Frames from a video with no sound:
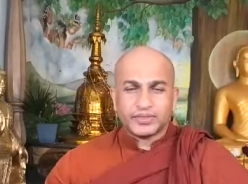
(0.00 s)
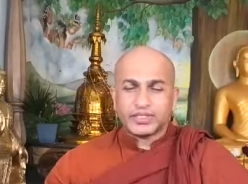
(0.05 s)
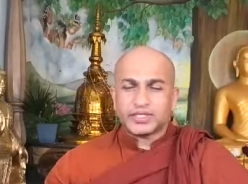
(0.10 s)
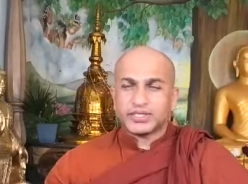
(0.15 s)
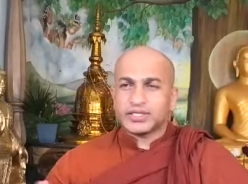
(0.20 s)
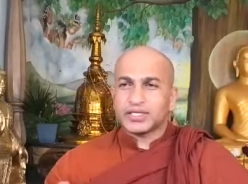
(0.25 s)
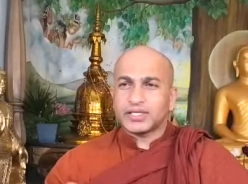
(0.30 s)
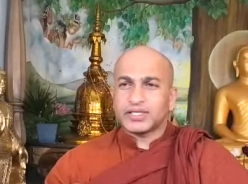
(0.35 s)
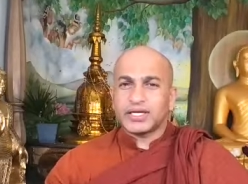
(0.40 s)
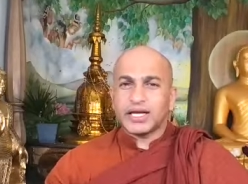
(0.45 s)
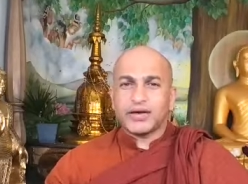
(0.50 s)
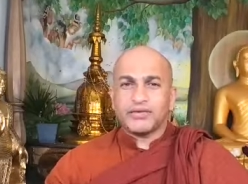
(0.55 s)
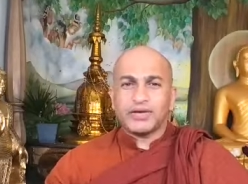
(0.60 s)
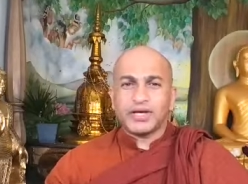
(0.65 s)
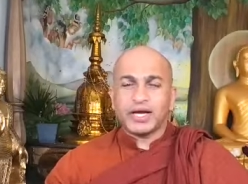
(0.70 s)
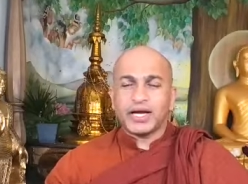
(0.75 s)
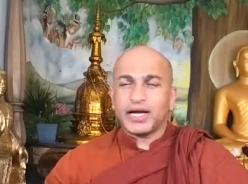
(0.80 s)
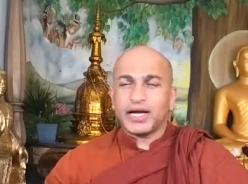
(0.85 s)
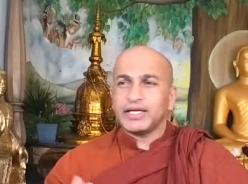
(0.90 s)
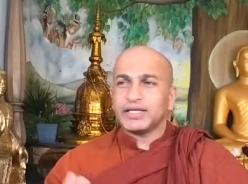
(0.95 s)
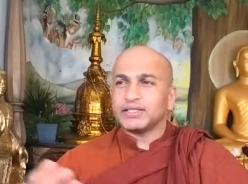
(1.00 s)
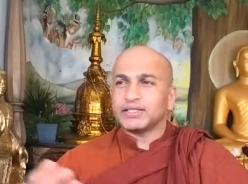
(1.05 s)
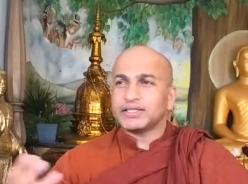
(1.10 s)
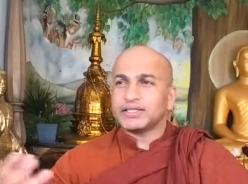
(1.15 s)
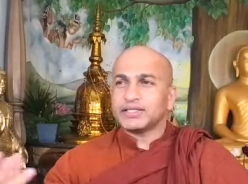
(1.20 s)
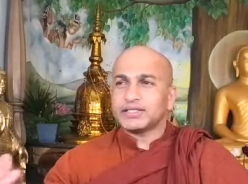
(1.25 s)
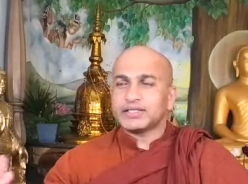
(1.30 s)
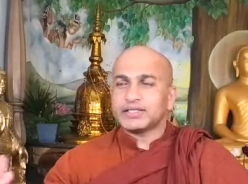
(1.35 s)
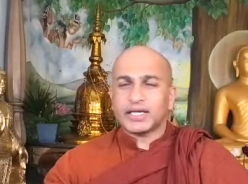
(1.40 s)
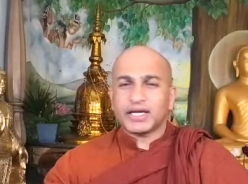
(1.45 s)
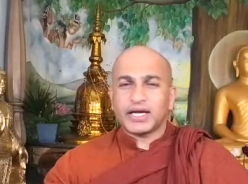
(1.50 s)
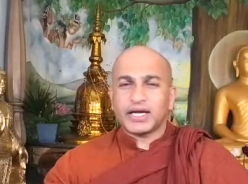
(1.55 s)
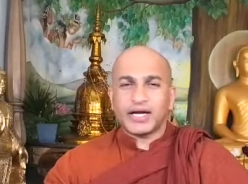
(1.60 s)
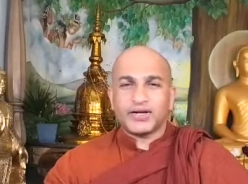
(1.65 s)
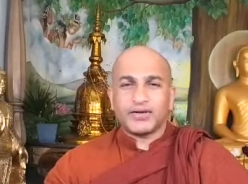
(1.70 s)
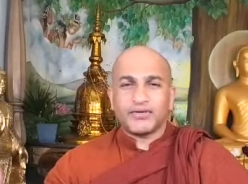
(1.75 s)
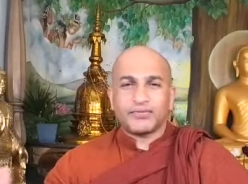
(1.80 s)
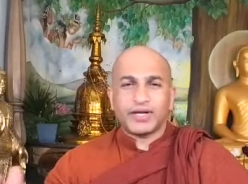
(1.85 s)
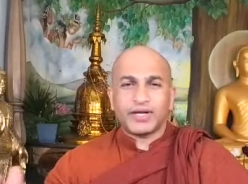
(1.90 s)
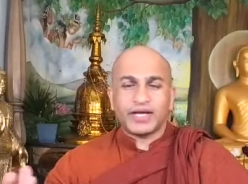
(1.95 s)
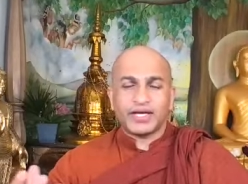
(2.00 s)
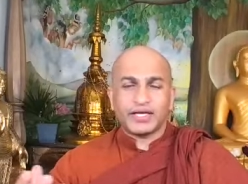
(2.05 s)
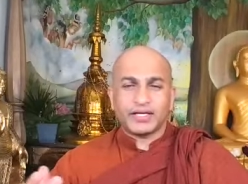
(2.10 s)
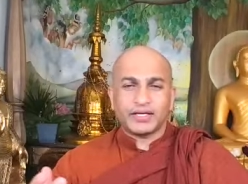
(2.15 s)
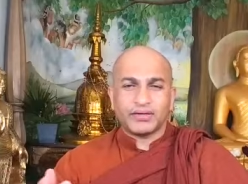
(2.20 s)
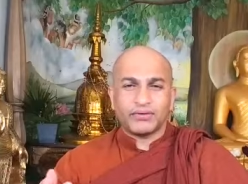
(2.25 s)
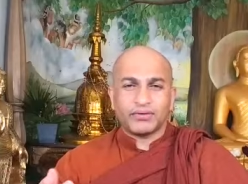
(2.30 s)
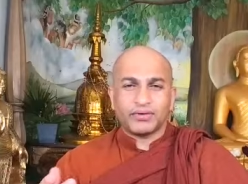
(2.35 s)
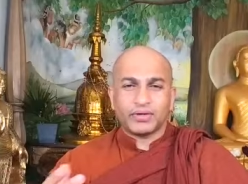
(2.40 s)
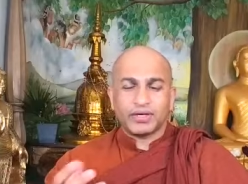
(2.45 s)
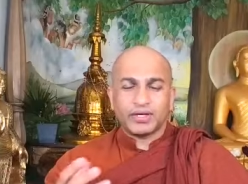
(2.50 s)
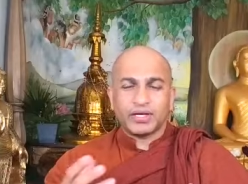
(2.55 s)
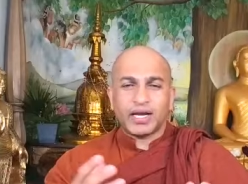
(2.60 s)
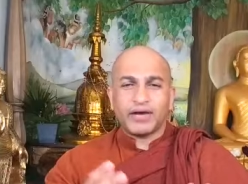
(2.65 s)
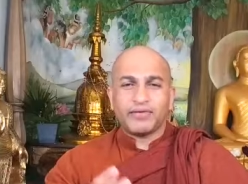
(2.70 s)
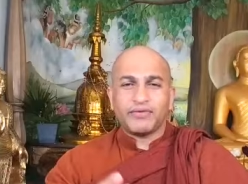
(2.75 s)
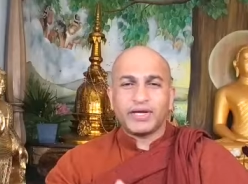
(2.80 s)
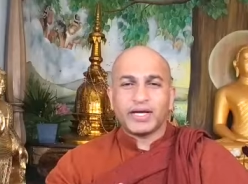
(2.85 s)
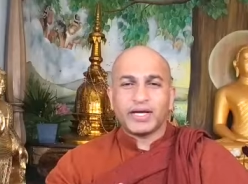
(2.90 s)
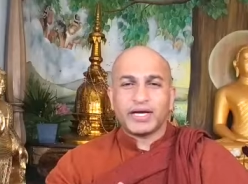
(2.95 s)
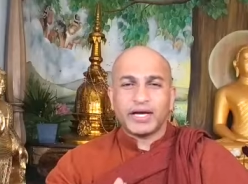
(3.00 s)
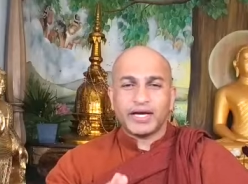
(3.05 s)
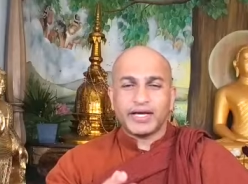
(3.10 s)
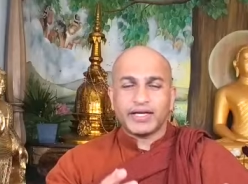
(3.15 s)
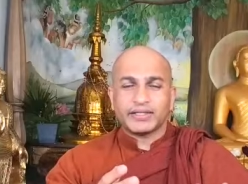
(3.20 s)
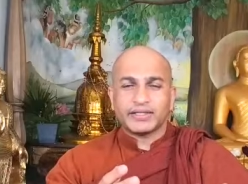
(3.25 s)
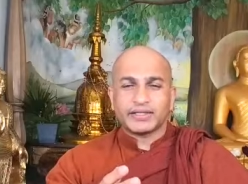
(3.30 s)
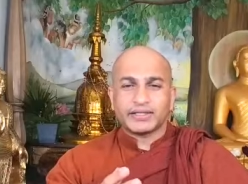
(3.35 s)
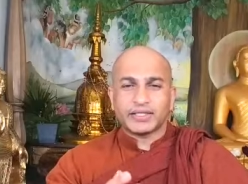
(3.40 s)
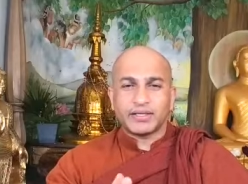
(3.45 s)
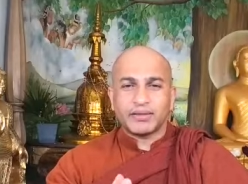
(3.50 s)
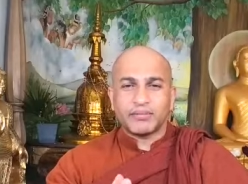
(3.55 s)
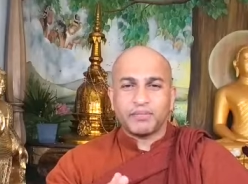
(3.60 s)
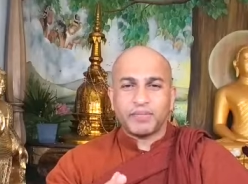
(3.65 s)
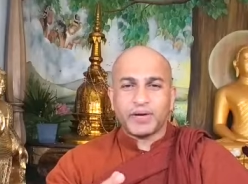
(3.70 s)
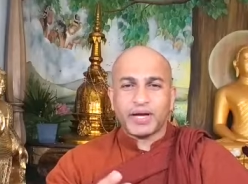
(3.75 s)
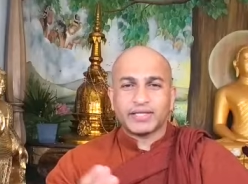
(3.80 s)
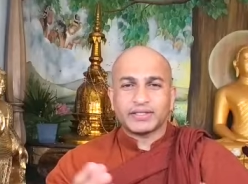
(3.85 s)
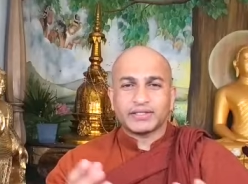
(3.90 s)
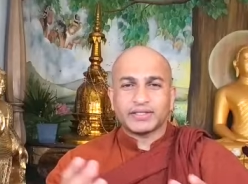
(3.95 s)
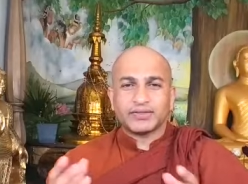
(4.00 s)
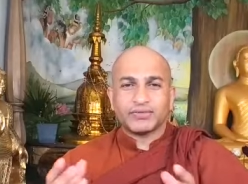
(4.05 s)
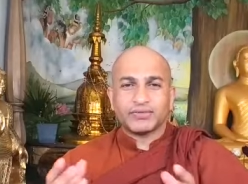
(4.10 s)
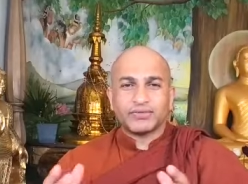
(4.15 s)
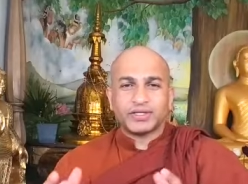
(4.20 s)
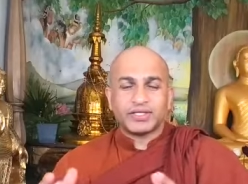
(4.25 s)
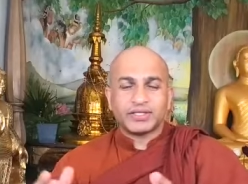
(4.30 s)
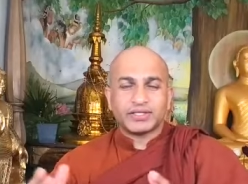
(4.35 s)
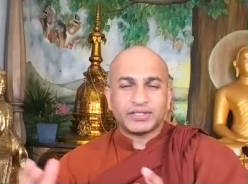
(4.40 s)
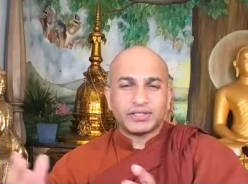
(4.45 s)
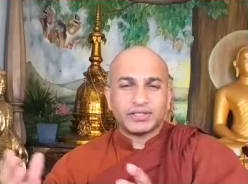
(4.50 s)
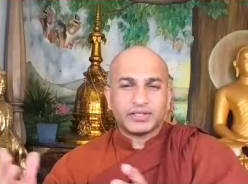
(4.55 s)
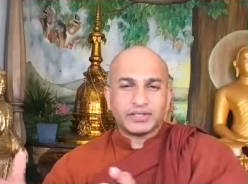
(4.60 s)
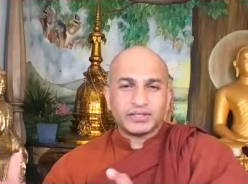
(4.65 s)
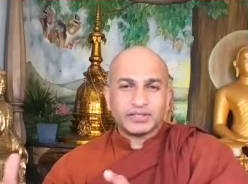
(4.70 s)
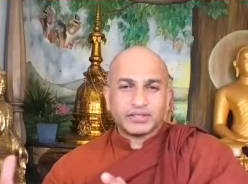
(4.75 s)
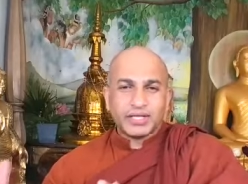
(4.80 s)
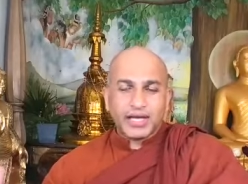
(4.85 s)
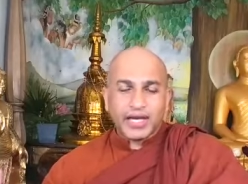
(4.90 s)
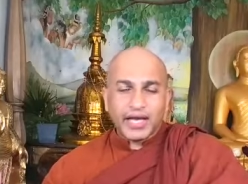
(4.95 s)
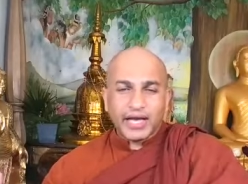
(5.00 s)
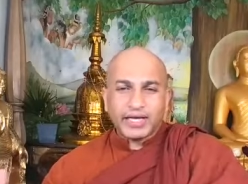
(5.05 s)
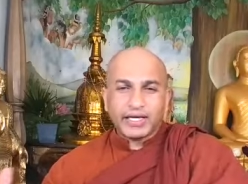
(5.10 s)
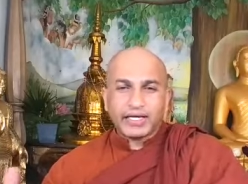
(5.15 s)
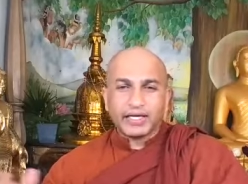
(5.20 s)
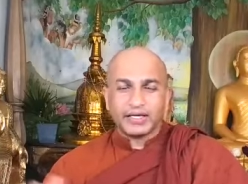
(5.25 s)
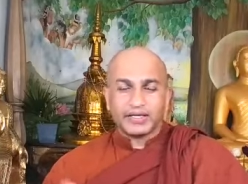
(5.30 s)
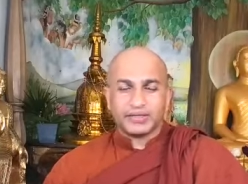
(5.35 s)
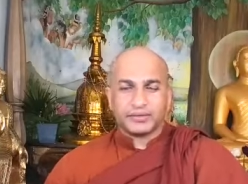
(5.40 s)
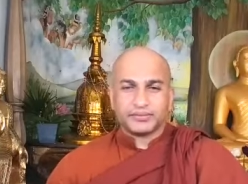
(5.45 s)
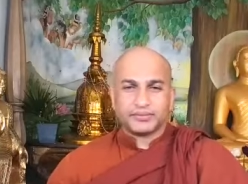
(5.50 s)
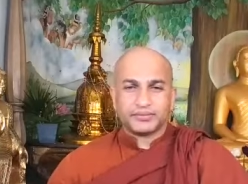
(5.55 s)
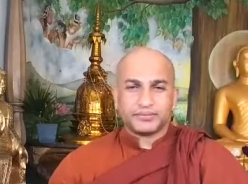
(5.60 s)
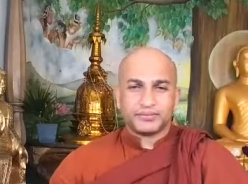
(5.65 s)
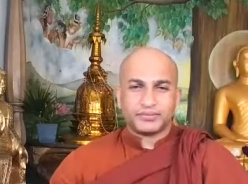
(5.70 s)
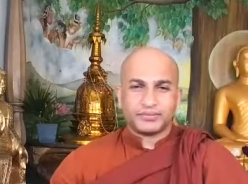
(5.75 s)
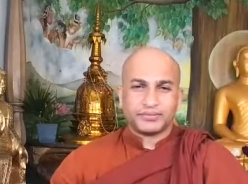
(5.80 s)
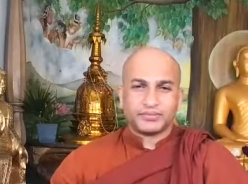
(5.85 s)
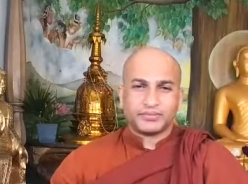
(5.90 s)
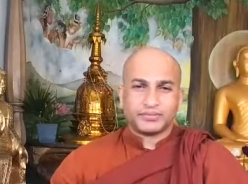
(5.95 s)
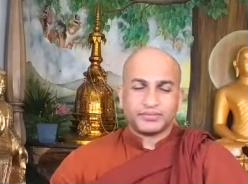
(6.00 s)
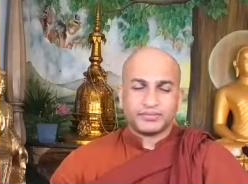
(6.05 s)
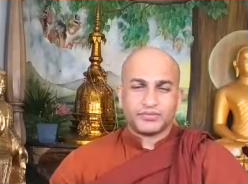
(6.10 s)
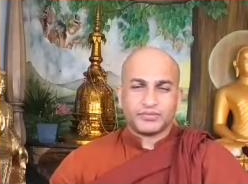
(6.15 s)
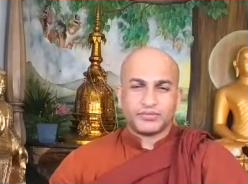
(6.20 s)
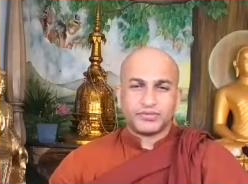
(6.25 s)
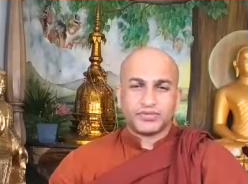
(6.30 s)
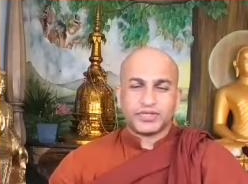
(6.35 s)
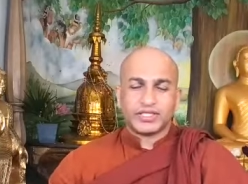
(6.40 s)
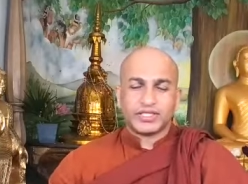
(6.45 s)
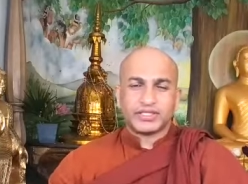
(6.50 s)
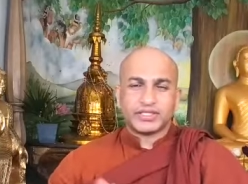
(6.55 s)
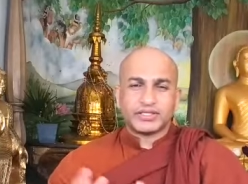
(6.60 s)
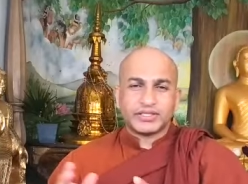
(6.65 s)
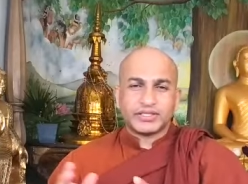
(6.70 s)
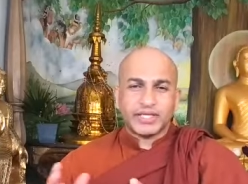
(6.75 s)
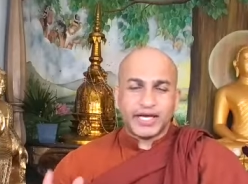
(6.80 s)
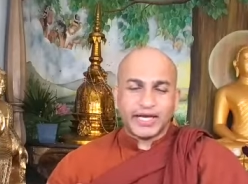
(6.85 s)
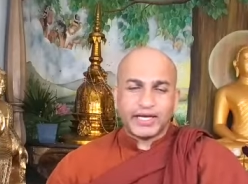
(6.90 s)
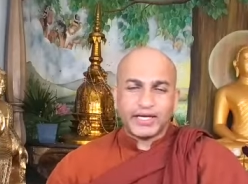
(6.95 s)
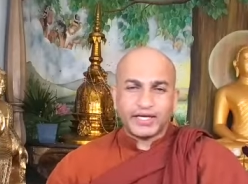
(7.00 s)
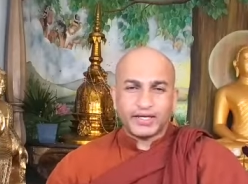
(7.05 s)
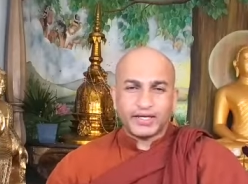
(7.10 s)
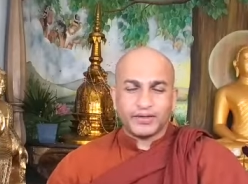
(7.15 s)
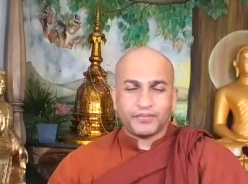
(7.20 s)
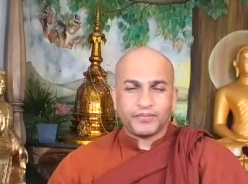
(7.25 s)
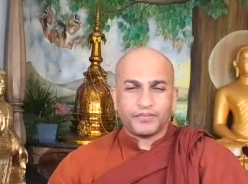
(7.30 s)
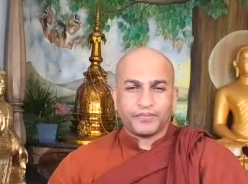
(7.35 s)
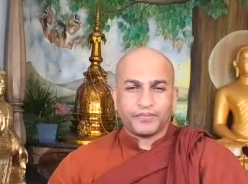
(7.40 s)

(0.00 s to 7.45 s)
is loving kindness is a kind of like a, a loving kindness compassion versus anger versus anger